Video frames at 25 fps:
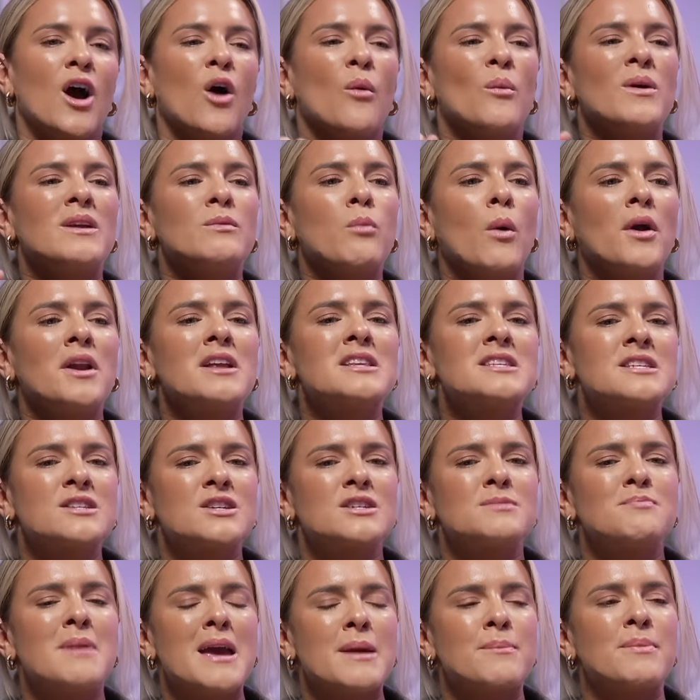Mm. We wanted to
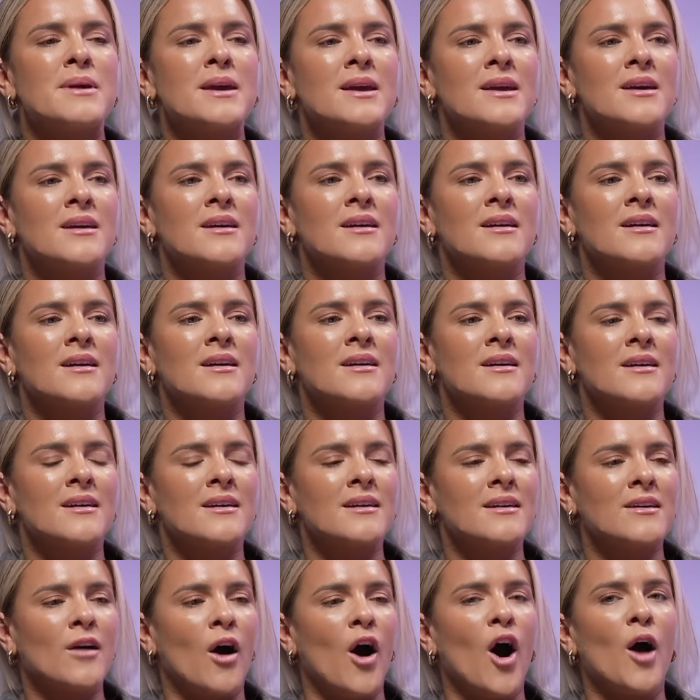just maybe
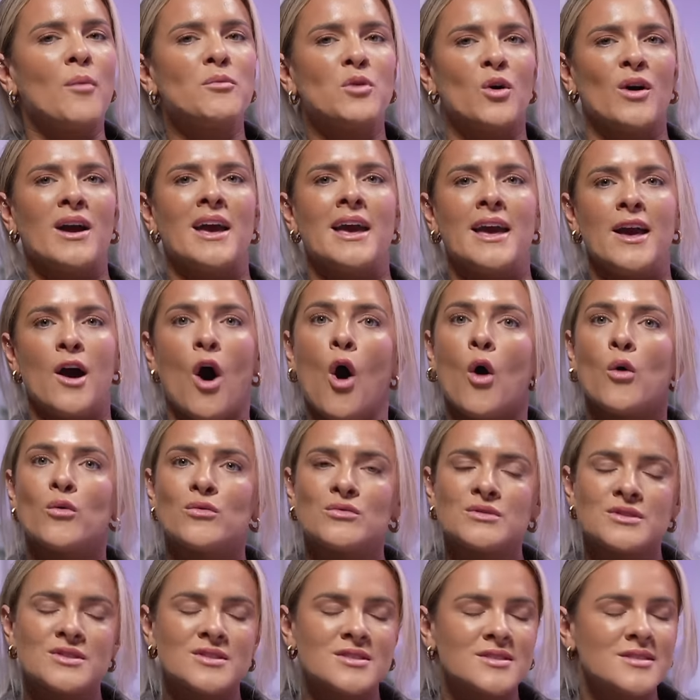calm your ear
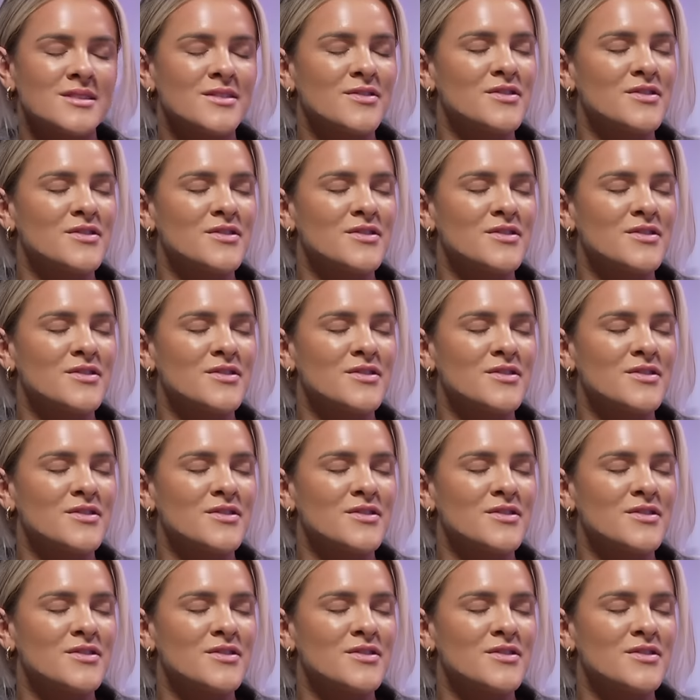holes